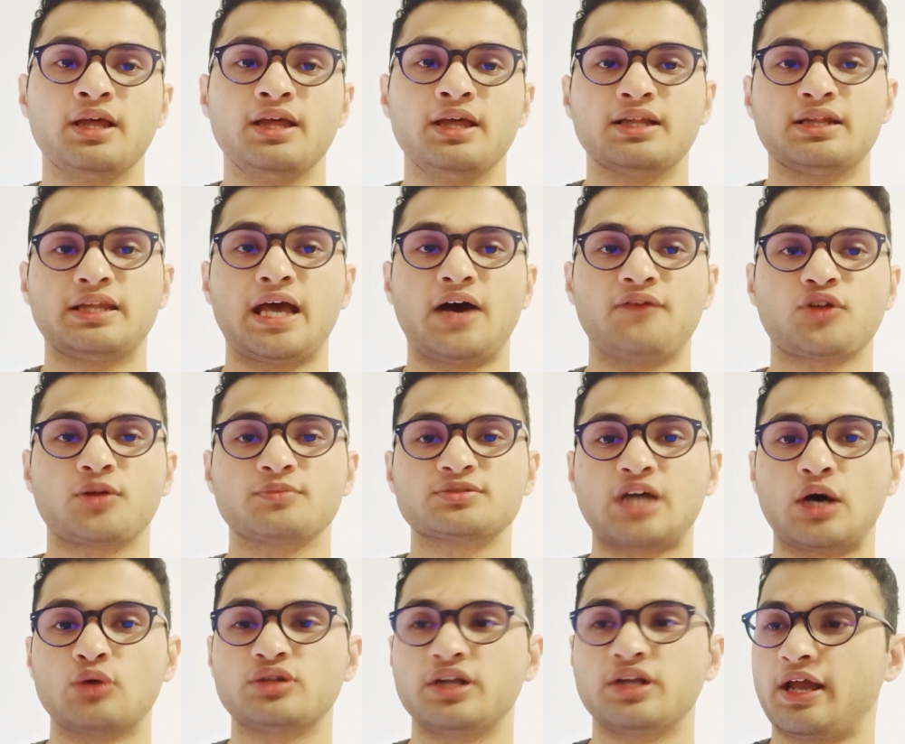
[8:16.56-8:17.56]
They are from
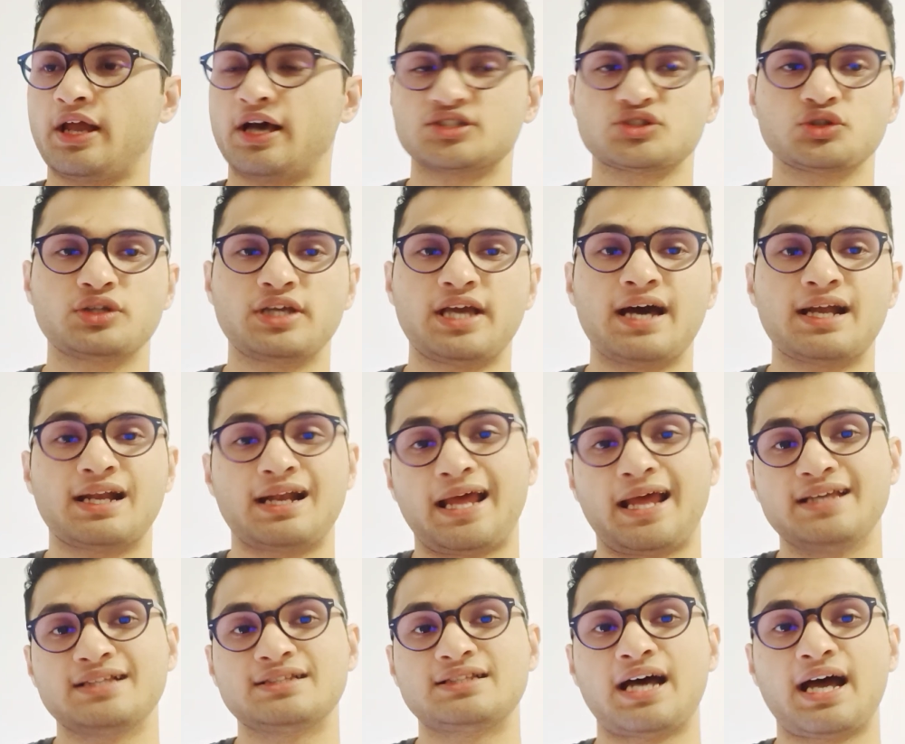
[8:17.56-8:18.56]
South India, so they are
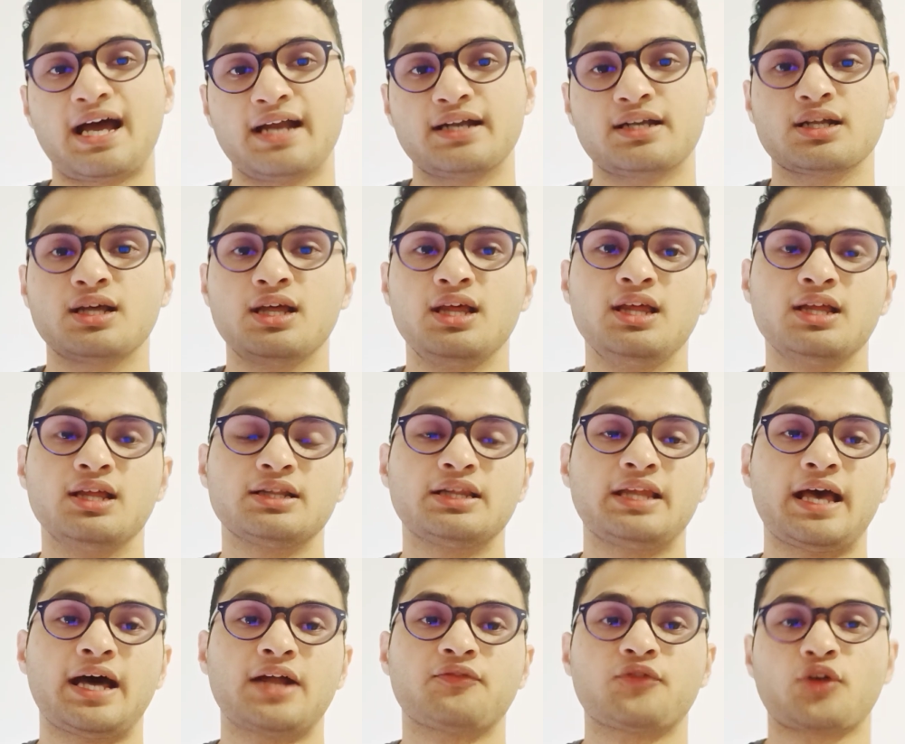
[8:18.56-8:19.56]
like that. They
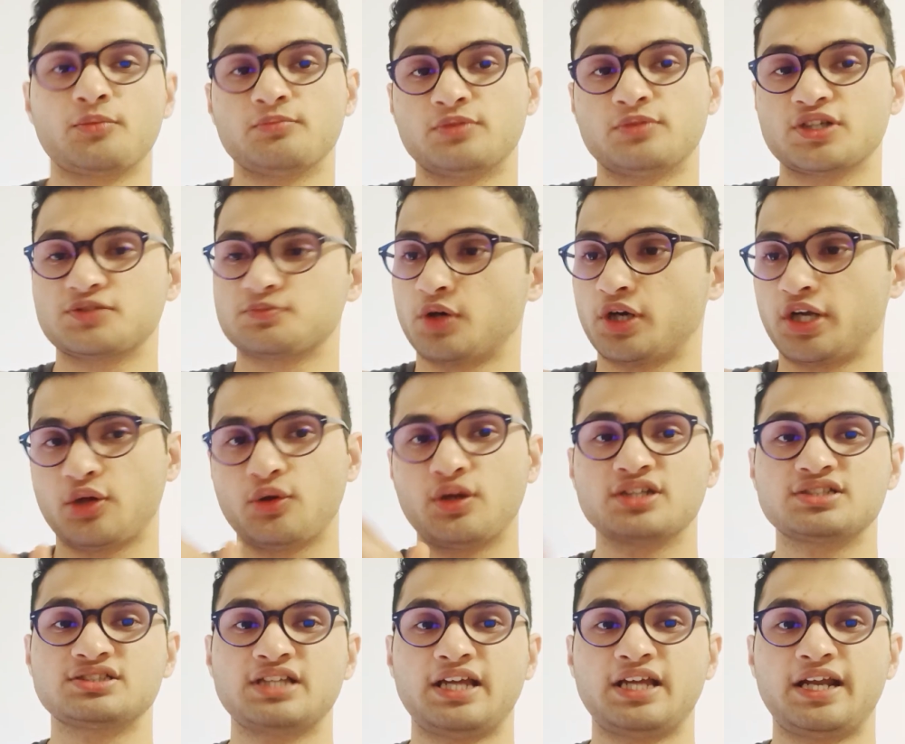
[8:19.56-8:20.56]
are from this particular
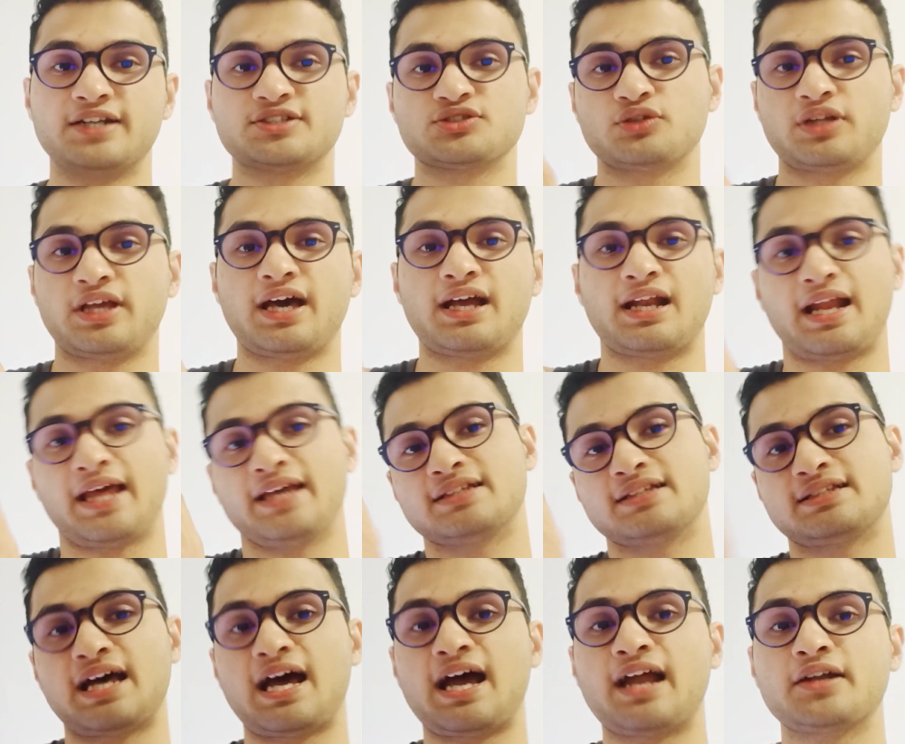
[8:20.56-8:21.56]
state, so they are like
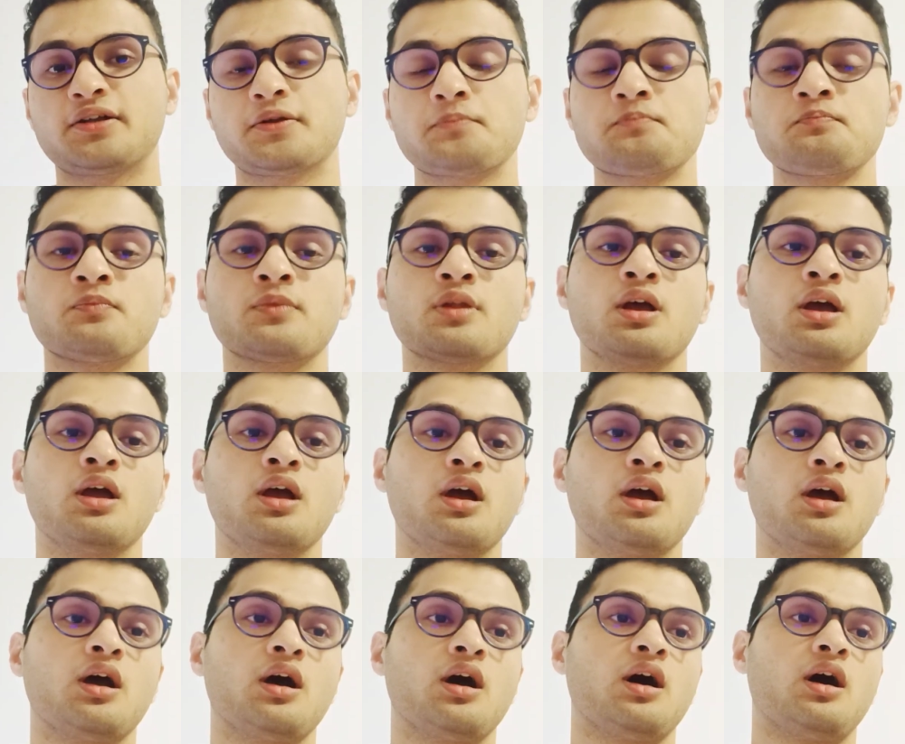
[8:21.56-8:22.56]
that.
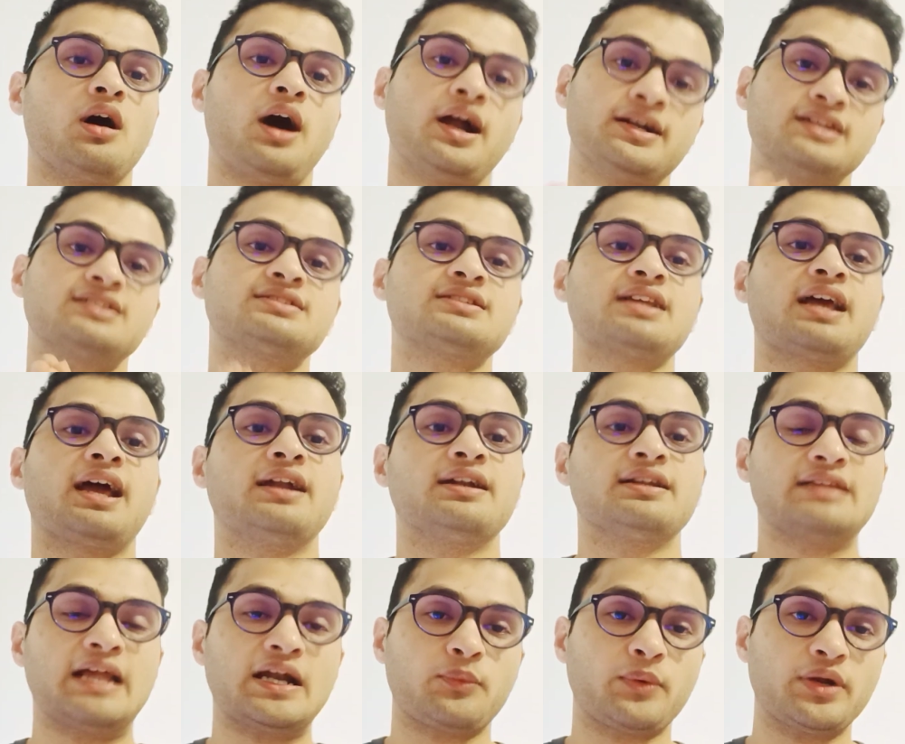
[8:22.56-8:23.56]

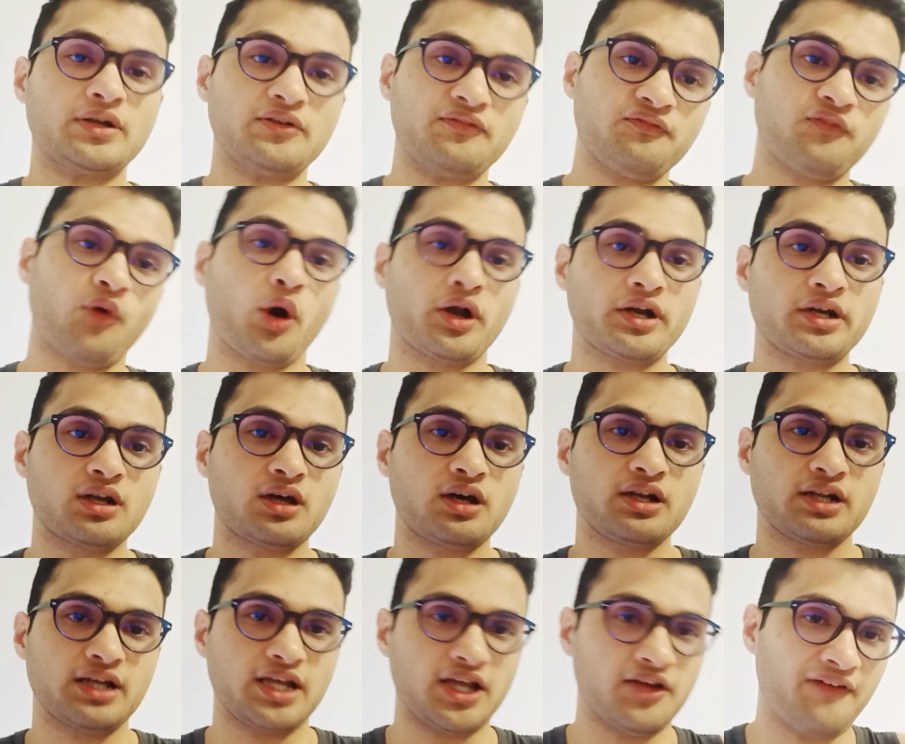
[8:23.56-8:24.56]
Understand that when a
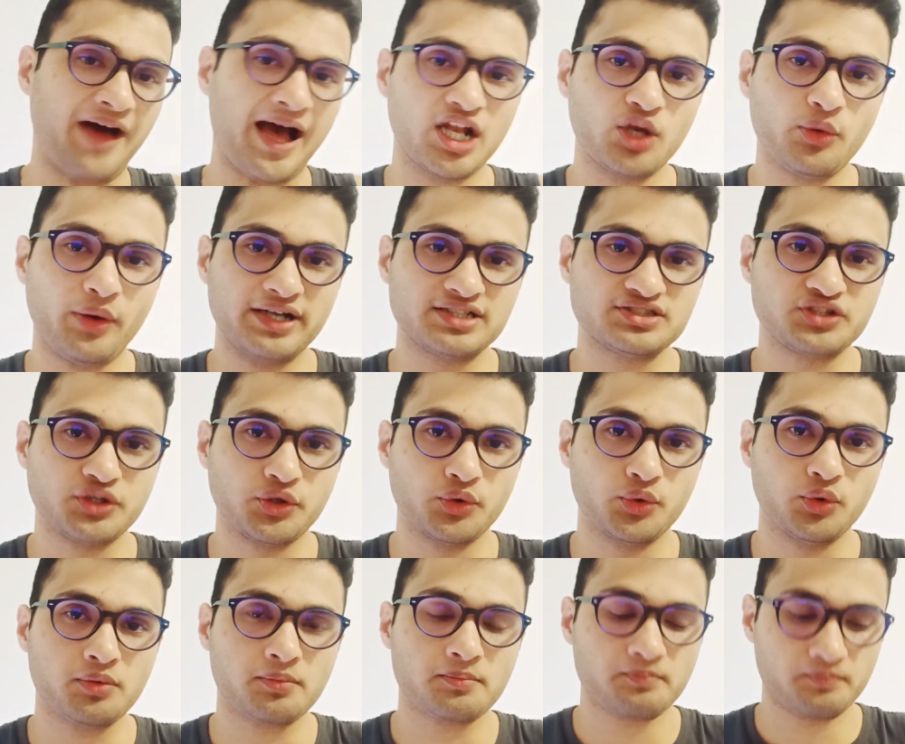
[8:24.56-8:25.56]
foreigner evaluates
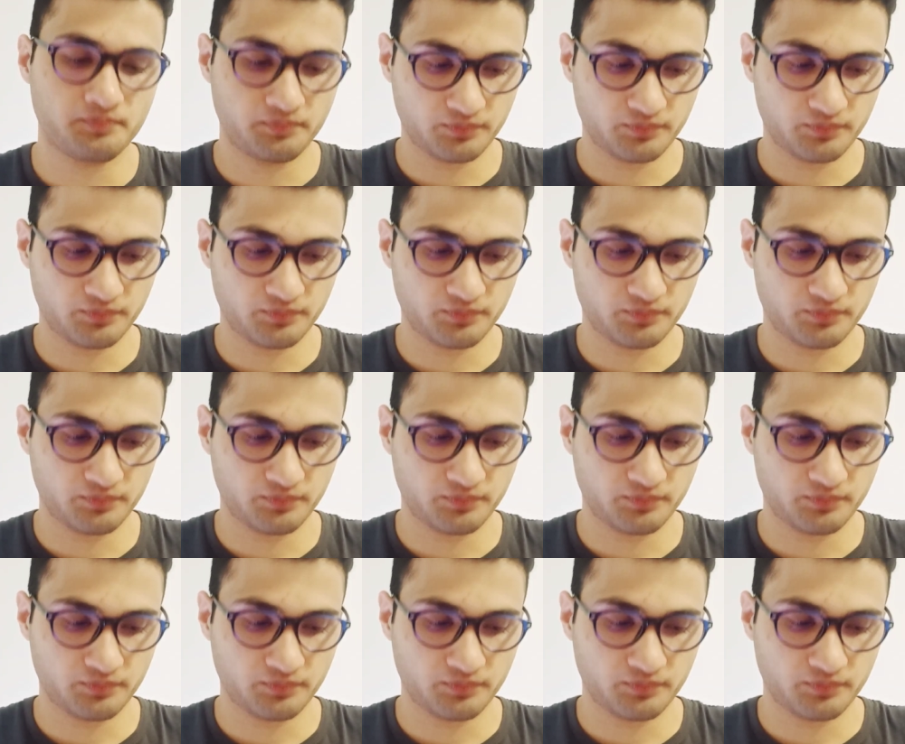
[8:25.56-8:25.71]
you,